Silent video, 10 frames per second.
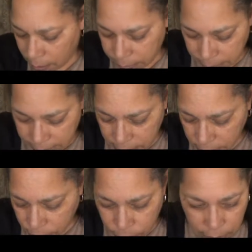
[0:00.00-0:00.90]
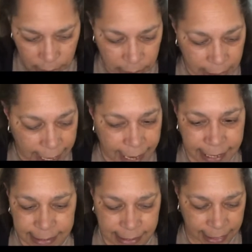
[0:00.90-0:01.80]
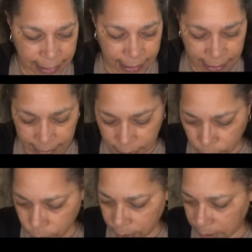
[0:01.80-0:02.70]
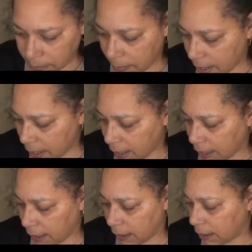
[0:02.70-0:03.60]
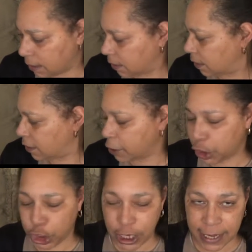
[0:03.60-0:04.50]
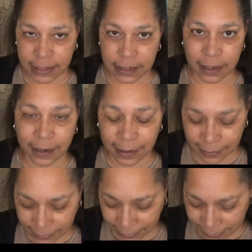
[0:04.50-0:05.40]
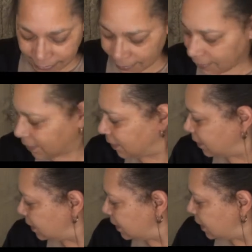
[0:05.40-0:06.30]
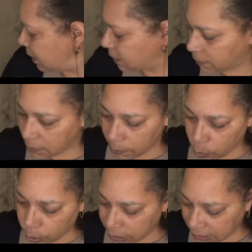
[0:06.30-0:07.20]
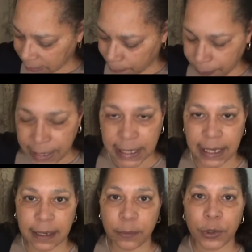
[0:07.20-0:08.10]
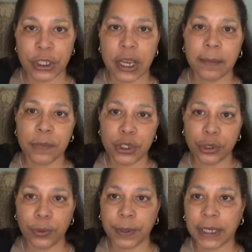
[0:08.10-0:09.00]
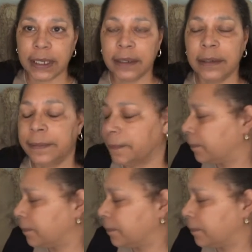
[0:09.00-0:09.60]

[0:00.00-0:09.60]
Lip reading: All right, so the last thing on my agenda is some more spinning, which I'm doing.